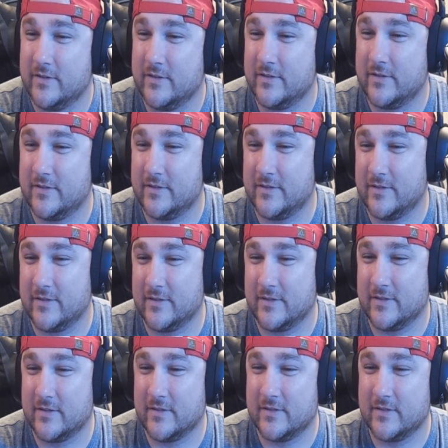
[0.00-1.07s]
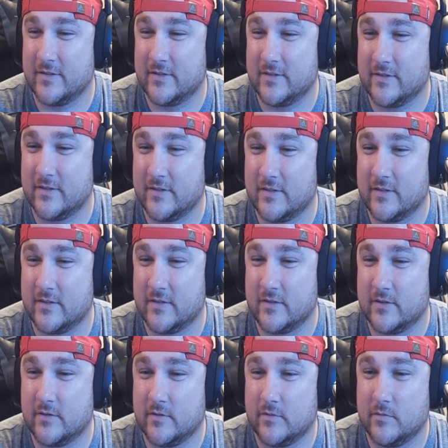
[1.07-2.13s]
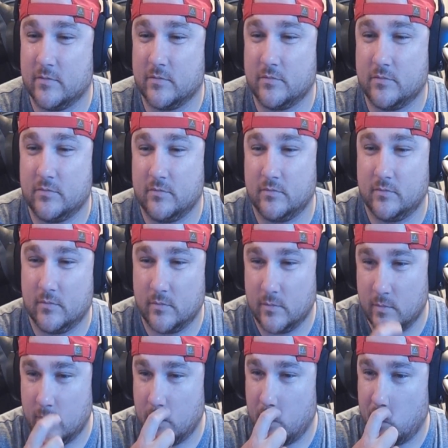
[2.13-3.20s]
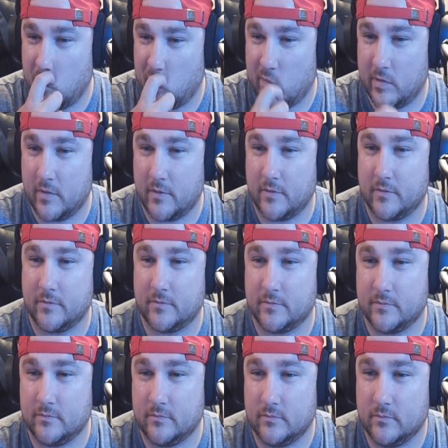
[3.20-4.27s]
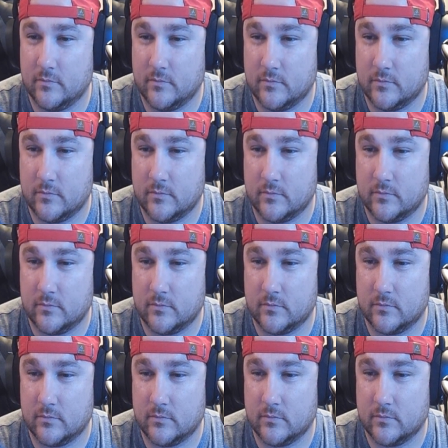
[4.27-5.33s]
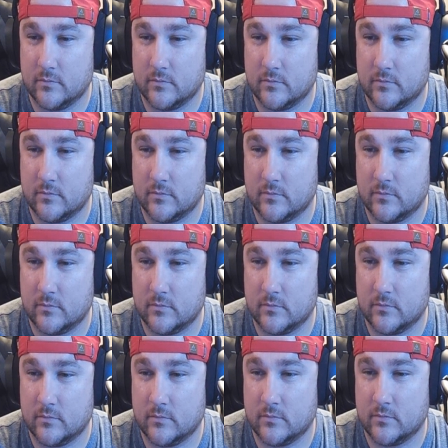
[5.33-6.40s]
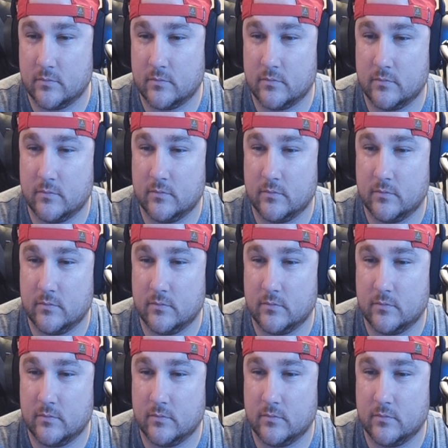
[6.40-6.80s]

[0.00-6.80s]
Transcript: (silent)